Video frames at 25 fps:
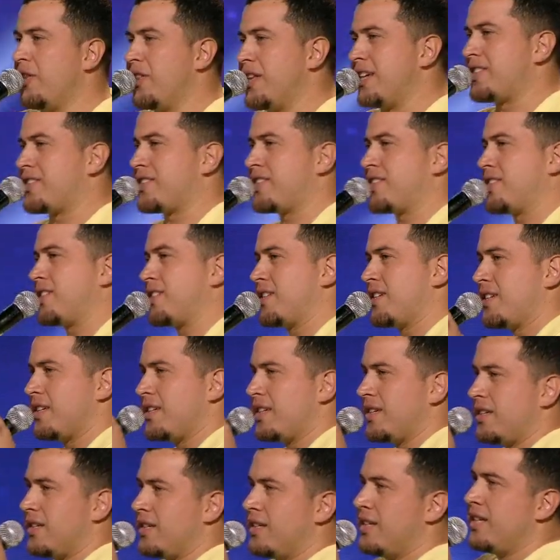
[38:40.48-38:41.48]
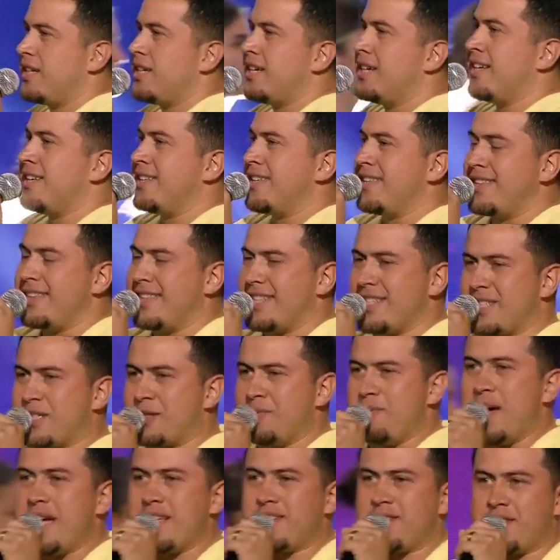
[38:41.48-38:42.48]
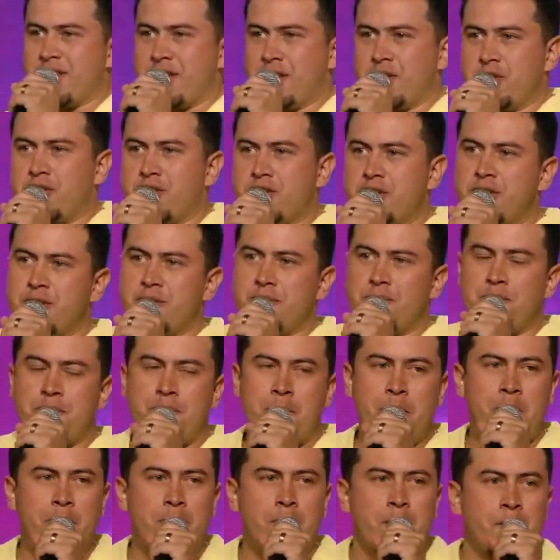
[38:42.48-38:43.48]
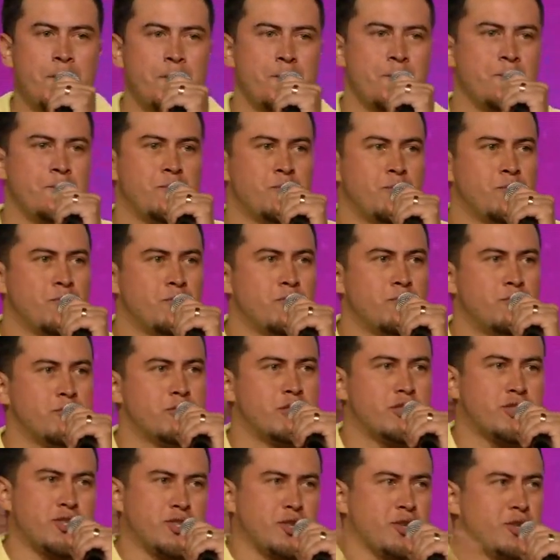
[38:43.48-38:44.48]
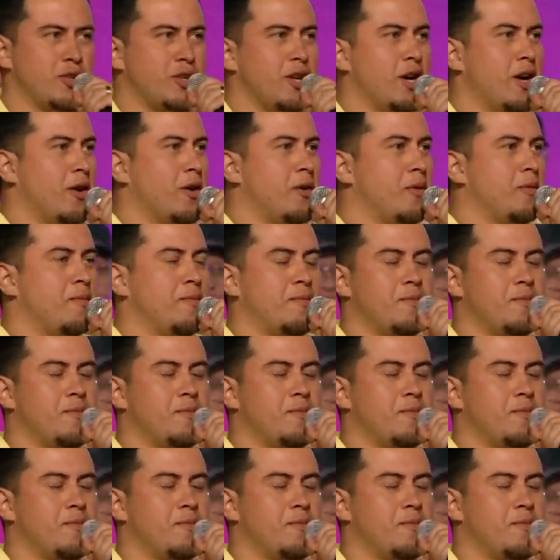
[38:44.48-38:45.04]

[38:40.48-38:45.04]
this message, just so you know,